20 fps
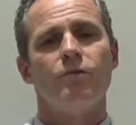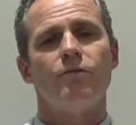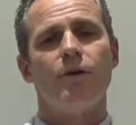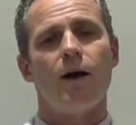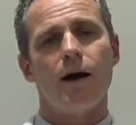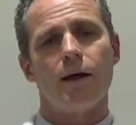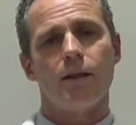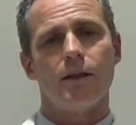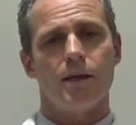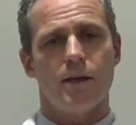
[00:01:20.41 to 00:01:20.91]

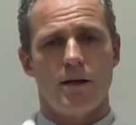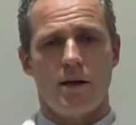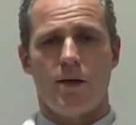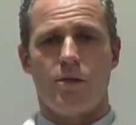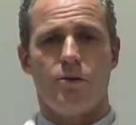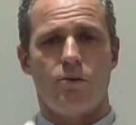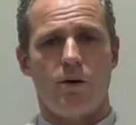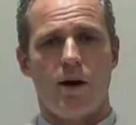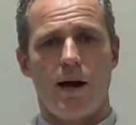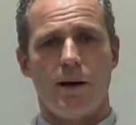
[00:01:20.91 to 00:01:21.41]
Finally,
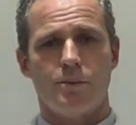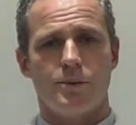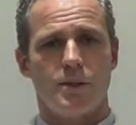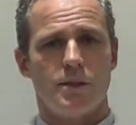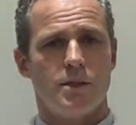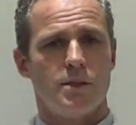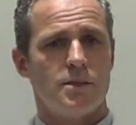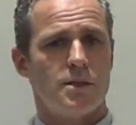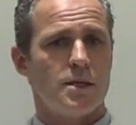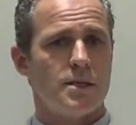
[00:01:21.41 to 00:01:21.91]
another
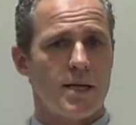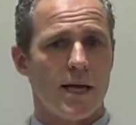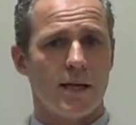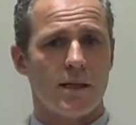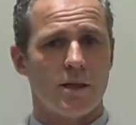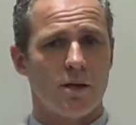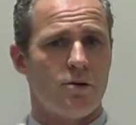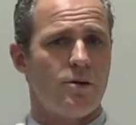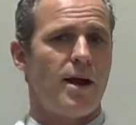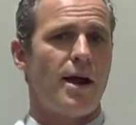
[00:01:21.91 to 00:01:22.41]
option is to
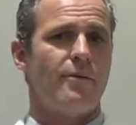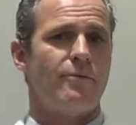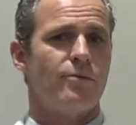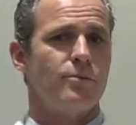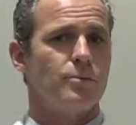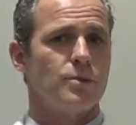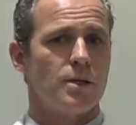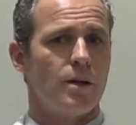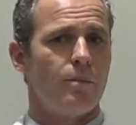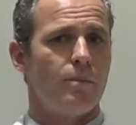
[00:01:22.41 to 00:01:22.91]
take the graft
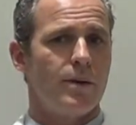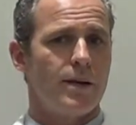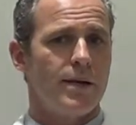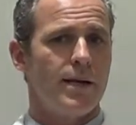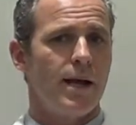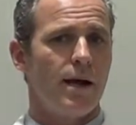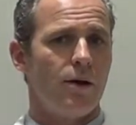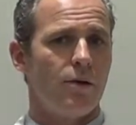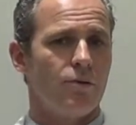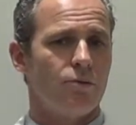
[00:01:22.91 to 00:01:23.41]
from somebody
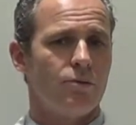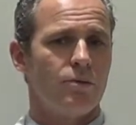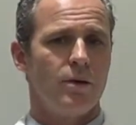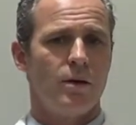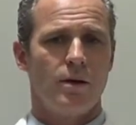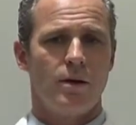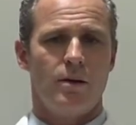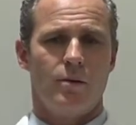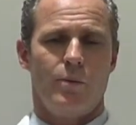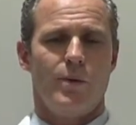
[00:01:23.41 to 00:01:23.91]
else.
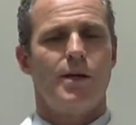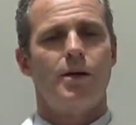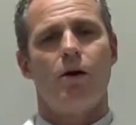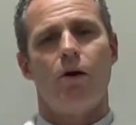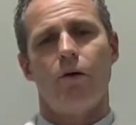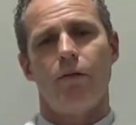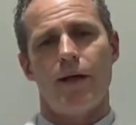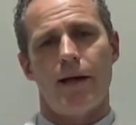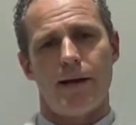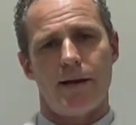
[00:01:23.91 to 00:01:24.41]
We
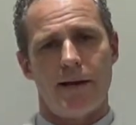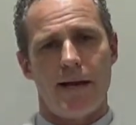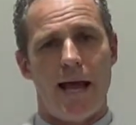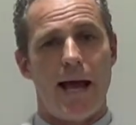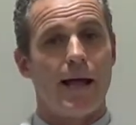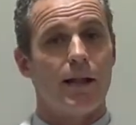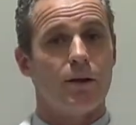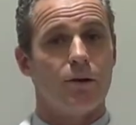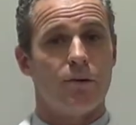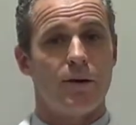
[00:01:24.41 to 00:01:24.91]
call that an
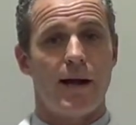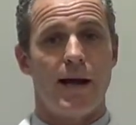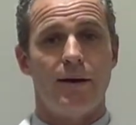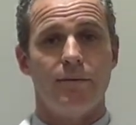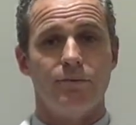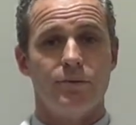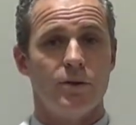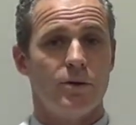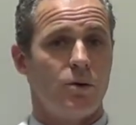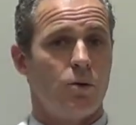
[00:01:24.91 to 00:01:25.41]

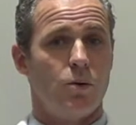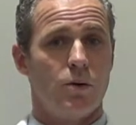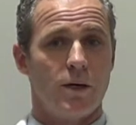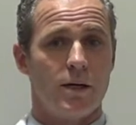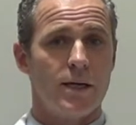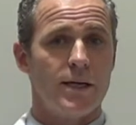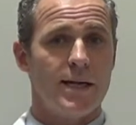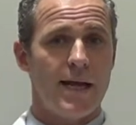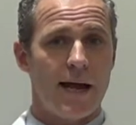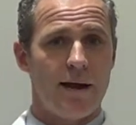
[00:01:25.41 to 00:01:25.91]
allograft or a
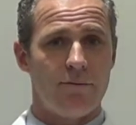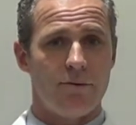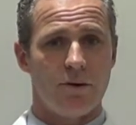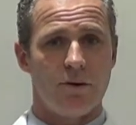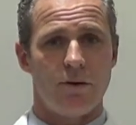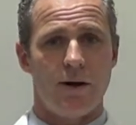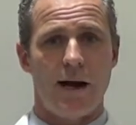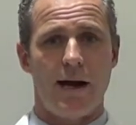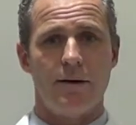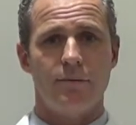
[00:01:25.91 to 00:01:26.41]
cadaver
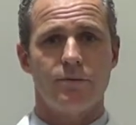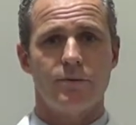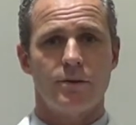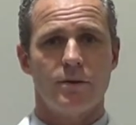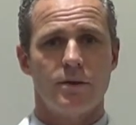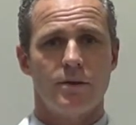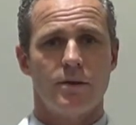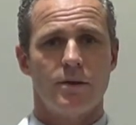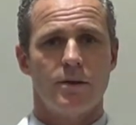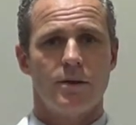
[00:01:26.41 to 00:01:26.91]
graft.
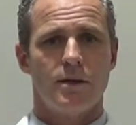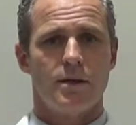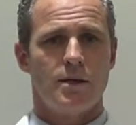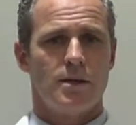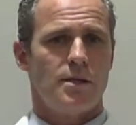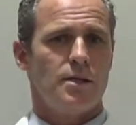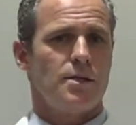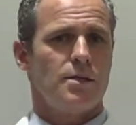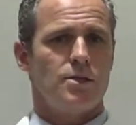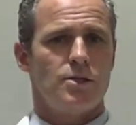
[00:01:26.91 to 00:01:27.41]

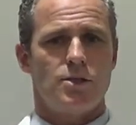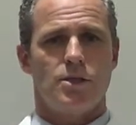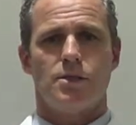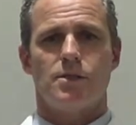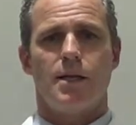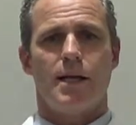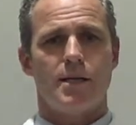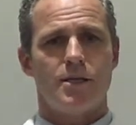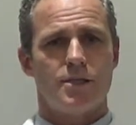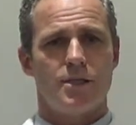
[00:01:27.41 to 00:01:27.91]

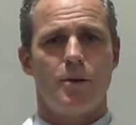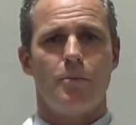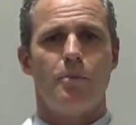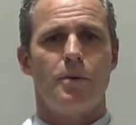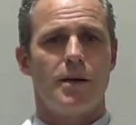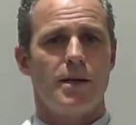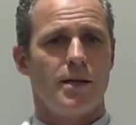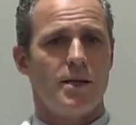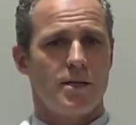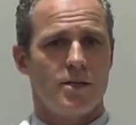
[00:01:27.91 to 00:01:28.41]
Just like
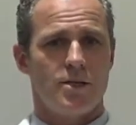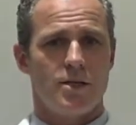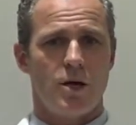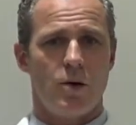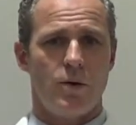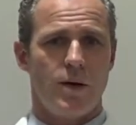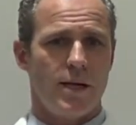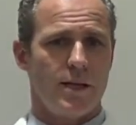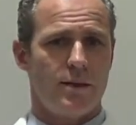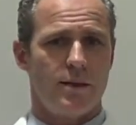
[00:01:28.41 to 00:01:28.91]
somebody can
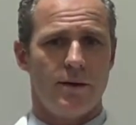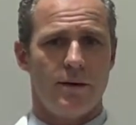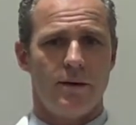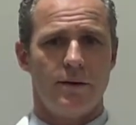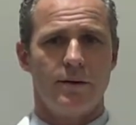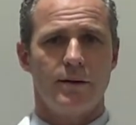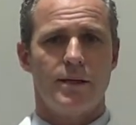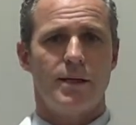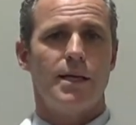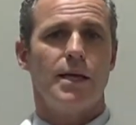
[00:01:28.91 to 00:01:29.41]
donate
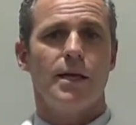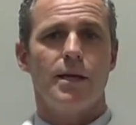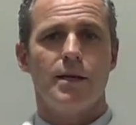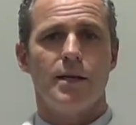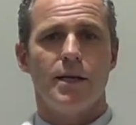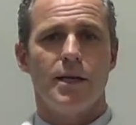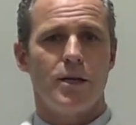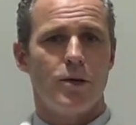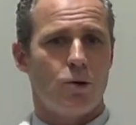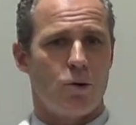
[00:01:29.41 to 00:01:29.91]
their
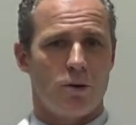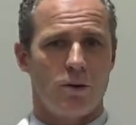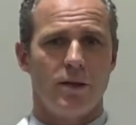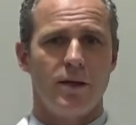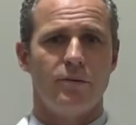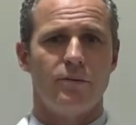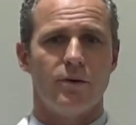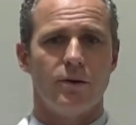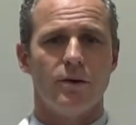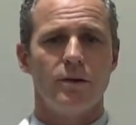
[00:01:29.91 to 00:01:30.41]
kidney or
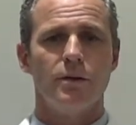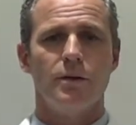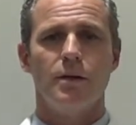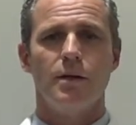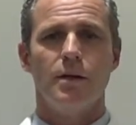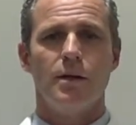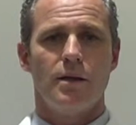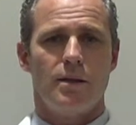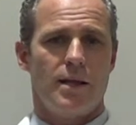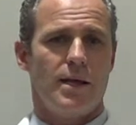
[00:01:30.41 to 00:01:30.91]
liver,
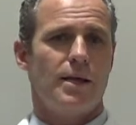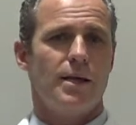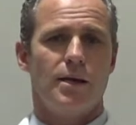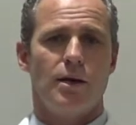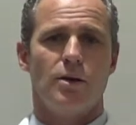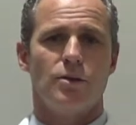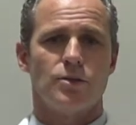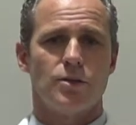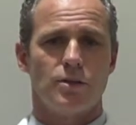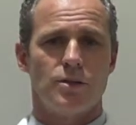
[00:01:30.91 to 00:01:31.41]
they can
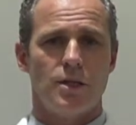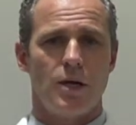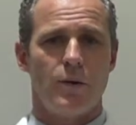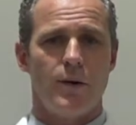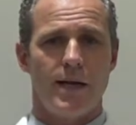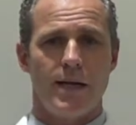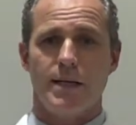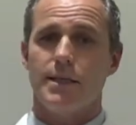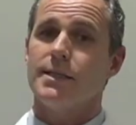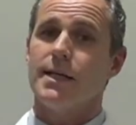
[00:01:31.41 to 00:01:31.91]
also
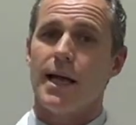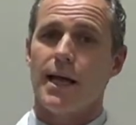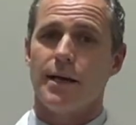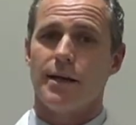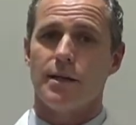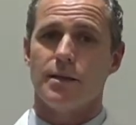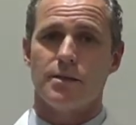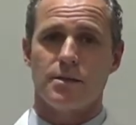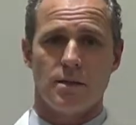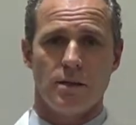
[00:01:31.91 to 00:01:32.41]
donate
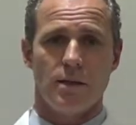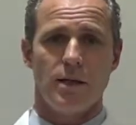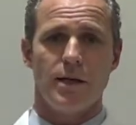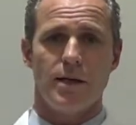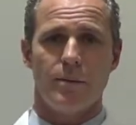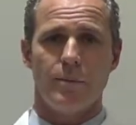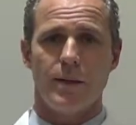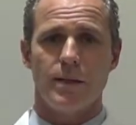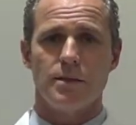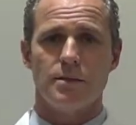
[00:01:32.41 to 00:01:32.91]
tendons and
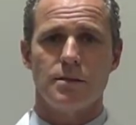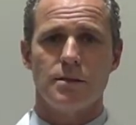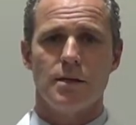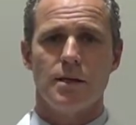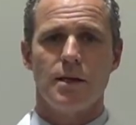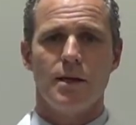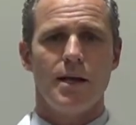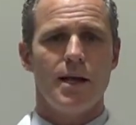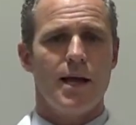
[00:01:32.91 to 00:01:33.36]
ligaments,